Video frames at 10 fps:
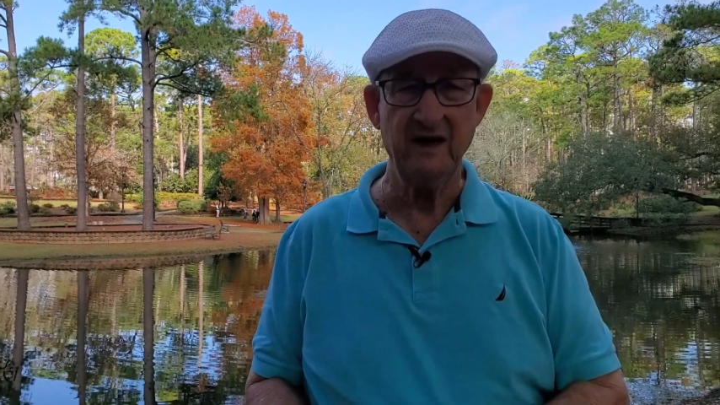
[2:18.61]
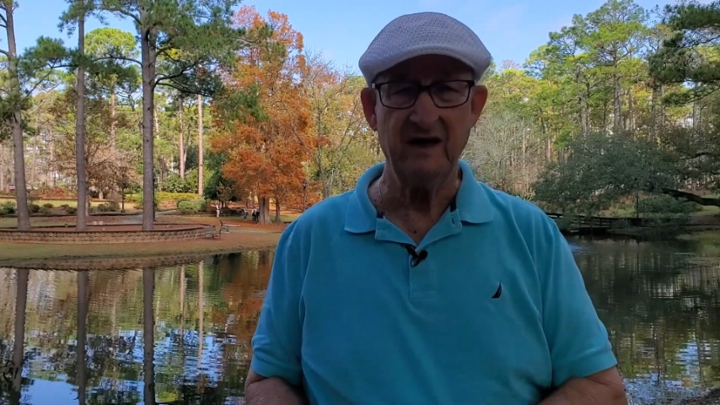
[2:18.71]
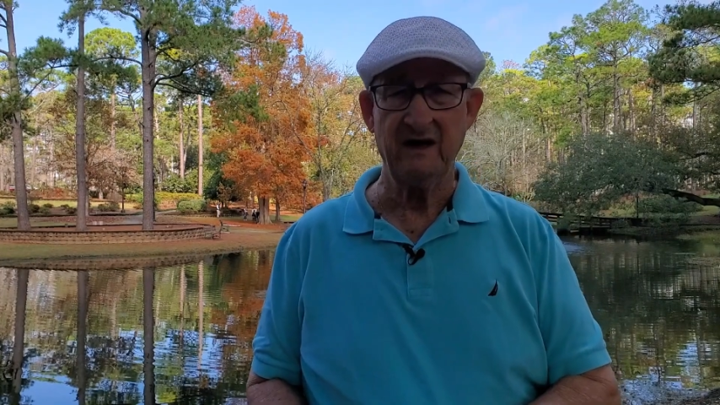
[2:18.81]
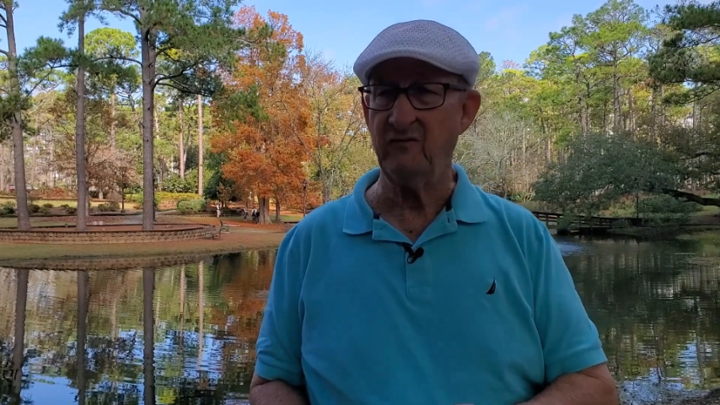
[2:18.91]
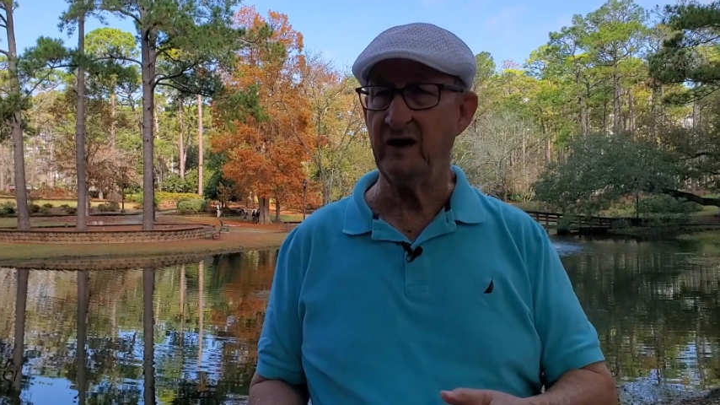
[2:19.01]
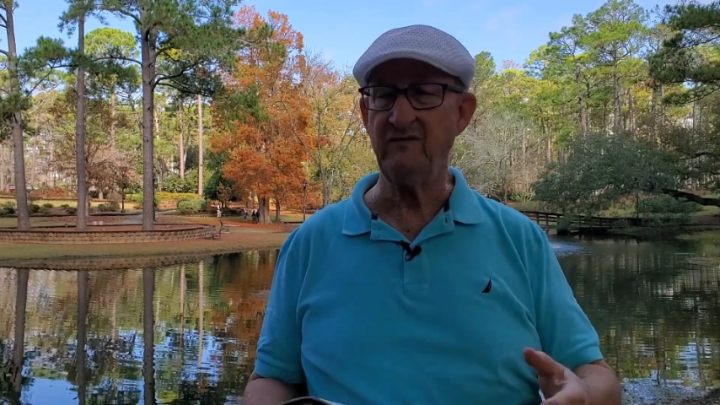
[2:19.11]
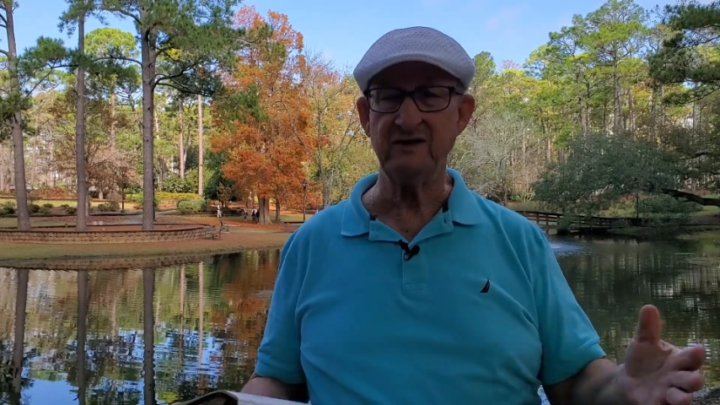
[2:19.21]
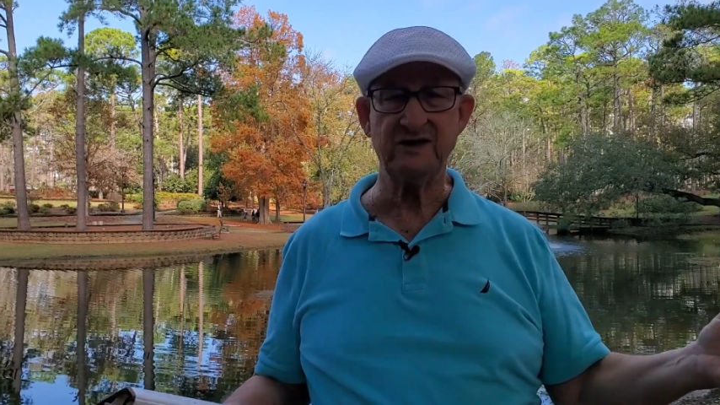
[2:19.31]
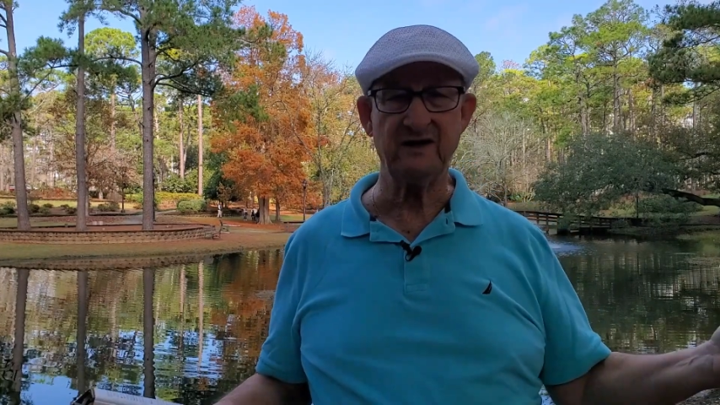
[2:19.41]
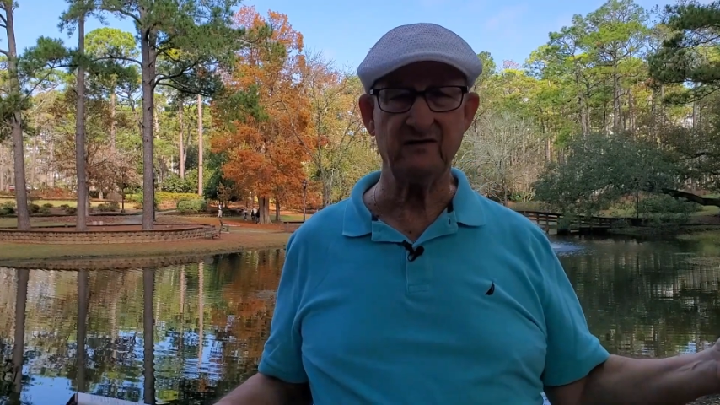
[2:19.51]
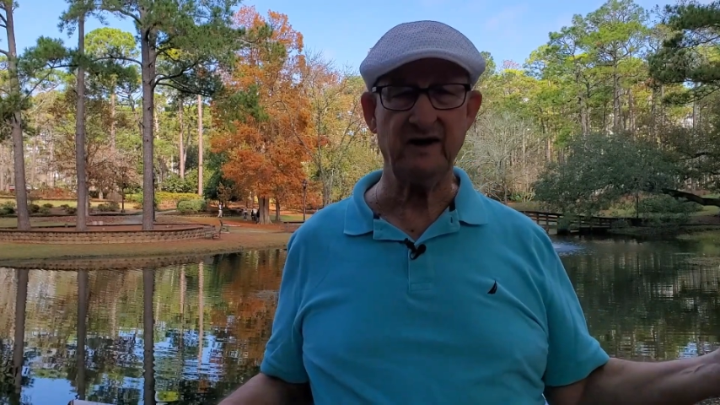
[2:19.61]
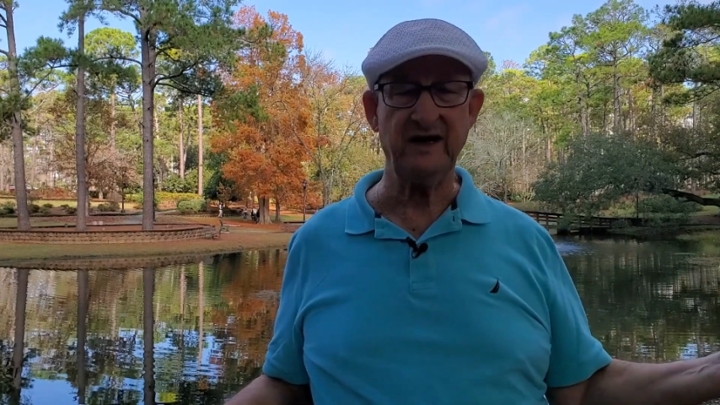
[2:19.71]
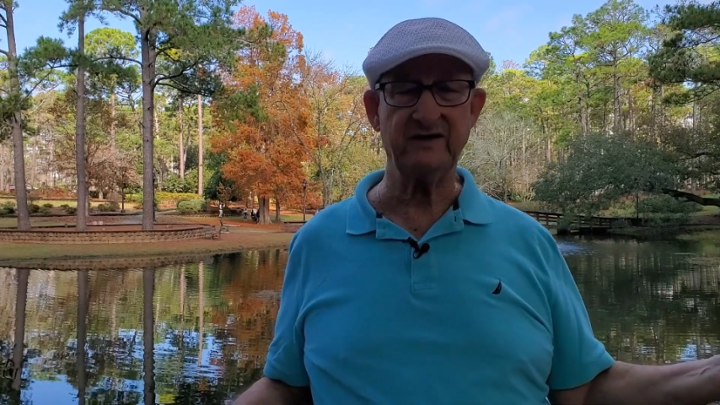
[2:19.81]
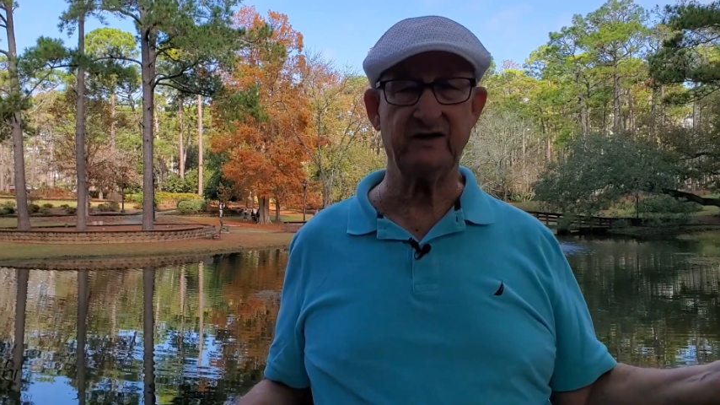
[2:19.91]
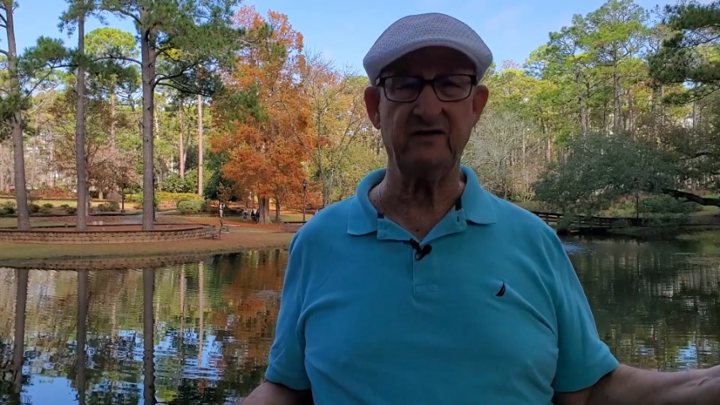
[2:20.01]
that whatever
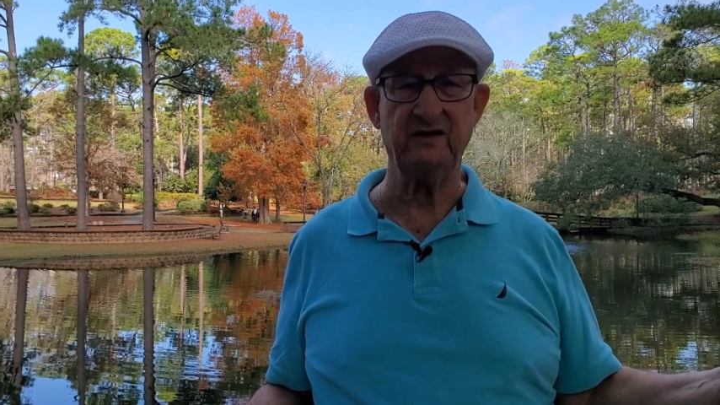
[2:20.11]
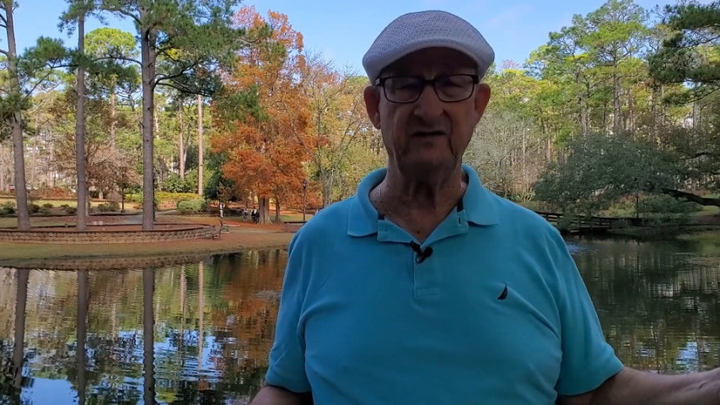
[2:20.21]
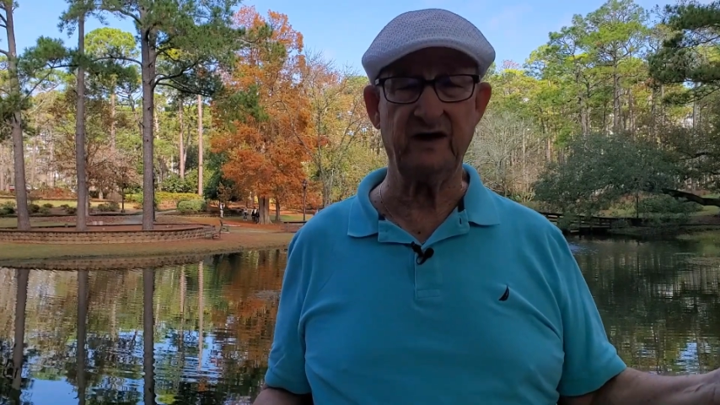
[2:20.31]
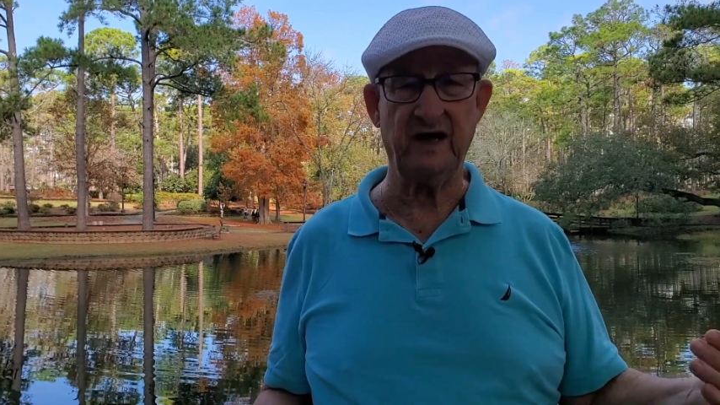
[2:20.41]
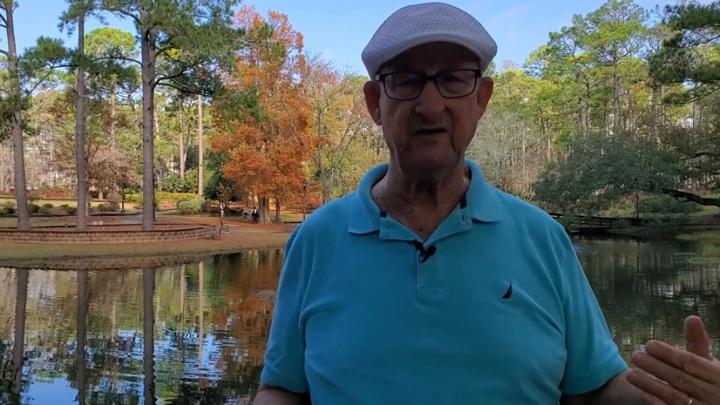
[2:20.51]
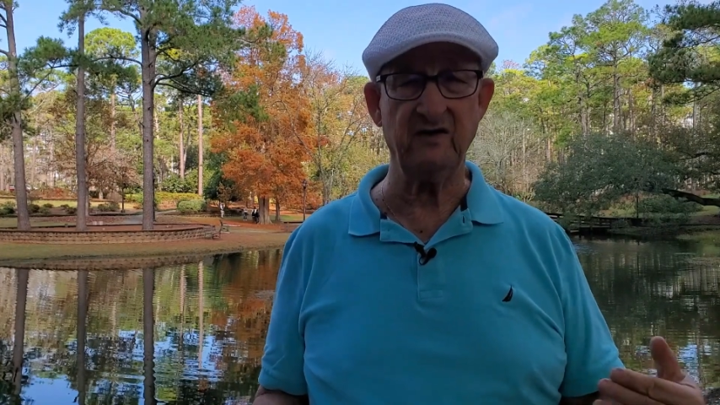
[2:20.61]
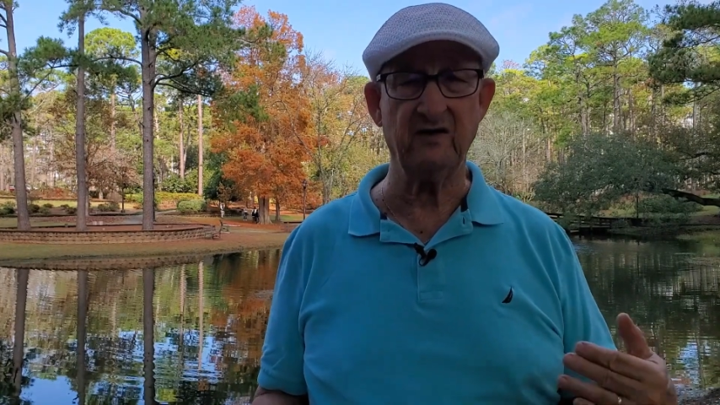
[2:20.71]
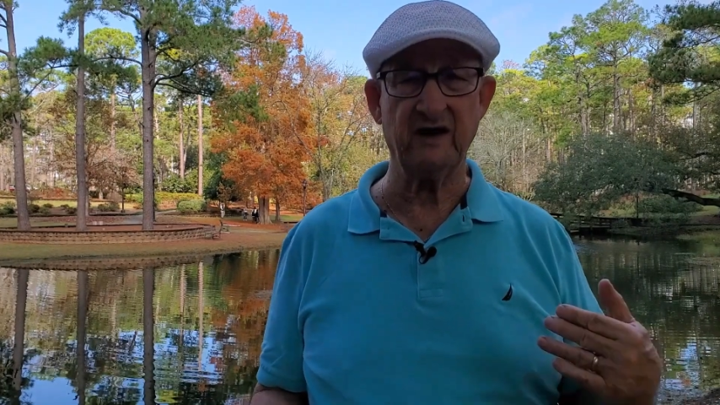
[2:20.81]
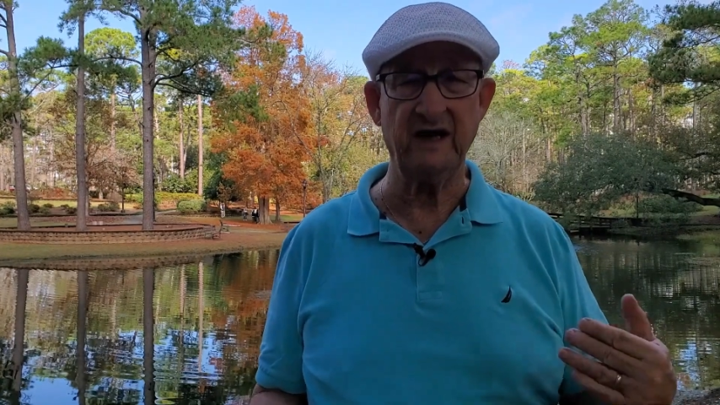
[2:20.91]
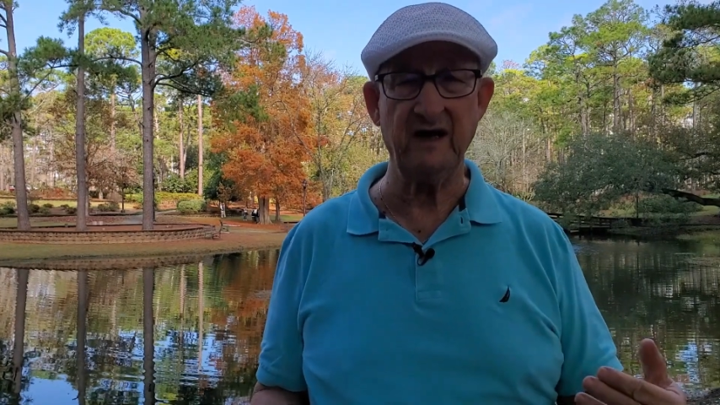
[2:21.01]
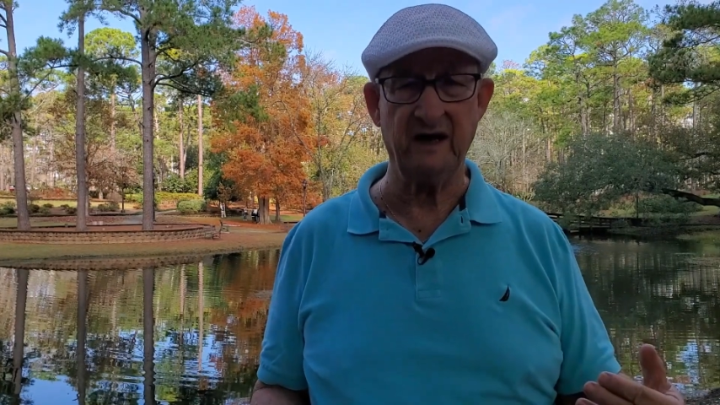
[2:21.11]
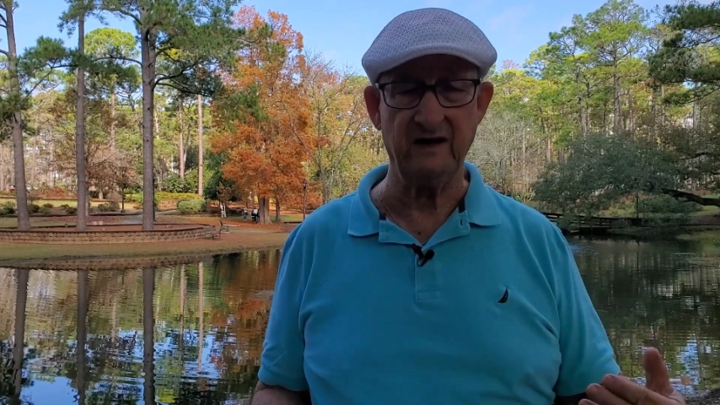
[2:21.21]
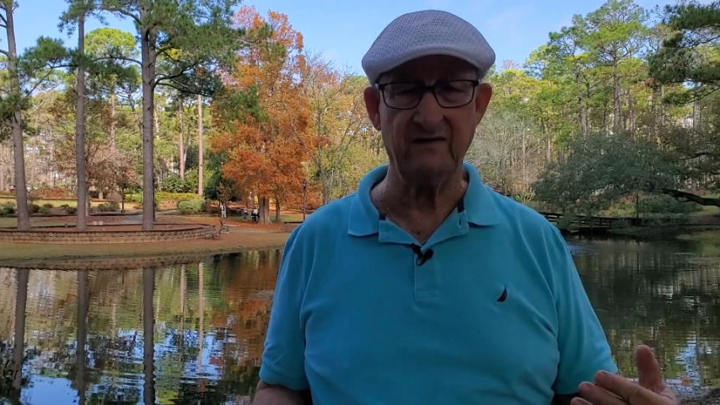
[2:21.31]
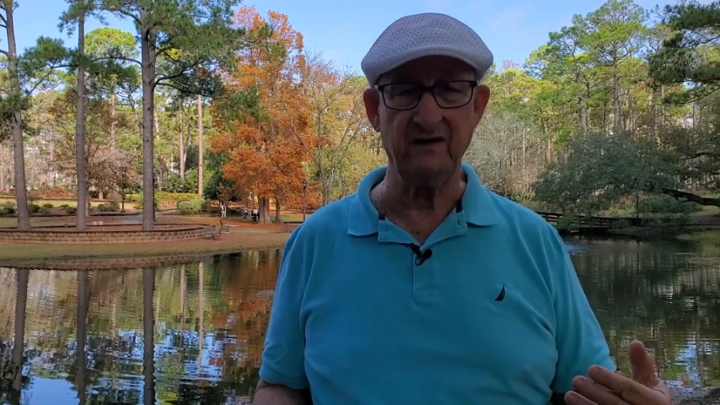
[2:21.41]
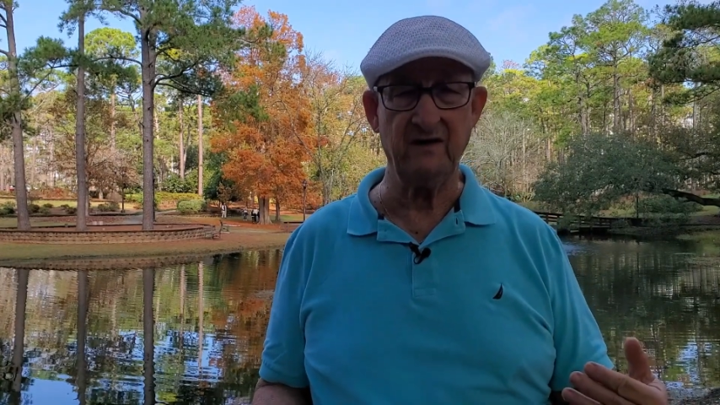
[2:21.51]
generation that you're in,